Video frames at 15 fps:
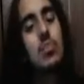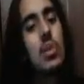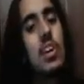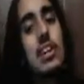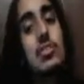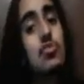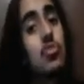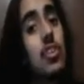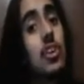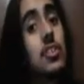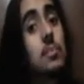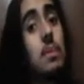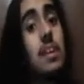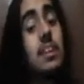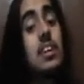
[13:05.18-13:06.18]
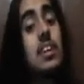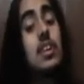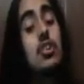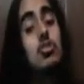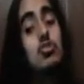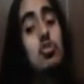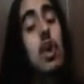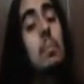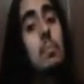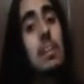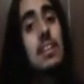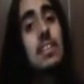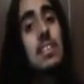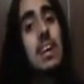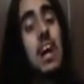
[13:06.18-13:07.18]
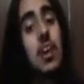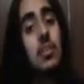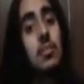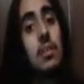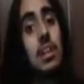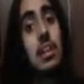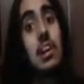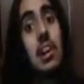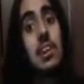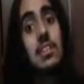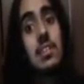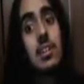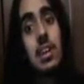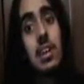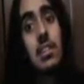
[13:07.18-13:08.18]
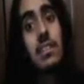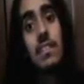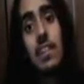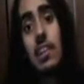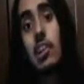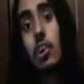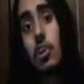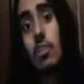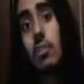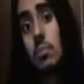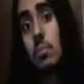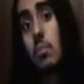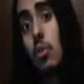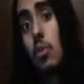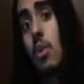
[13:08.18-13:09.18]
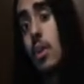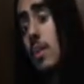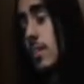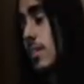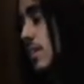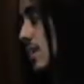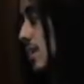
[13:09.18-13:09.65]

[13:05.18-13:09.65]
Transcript: where his career has been dropping down a little more,